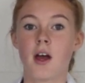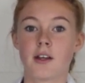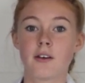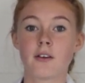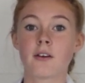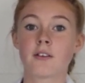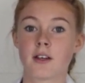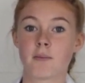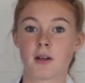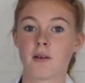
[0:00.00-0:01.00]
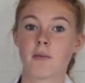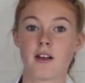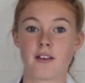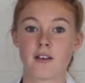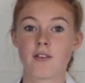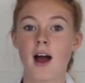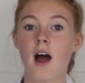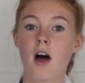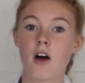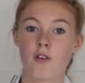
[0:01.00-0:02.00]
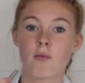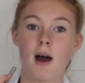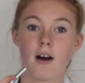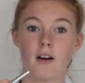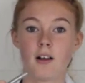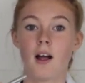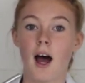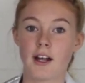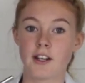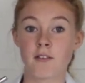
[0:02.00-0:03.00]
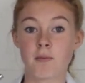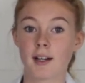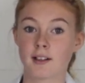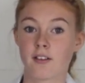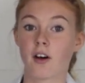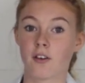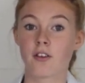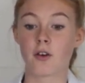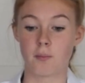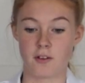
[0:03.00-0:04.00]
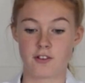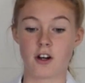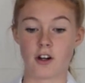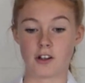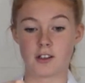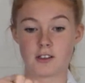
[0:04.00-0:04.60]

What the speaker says: Neodymium is a rare earth metal and these magnets are super strong.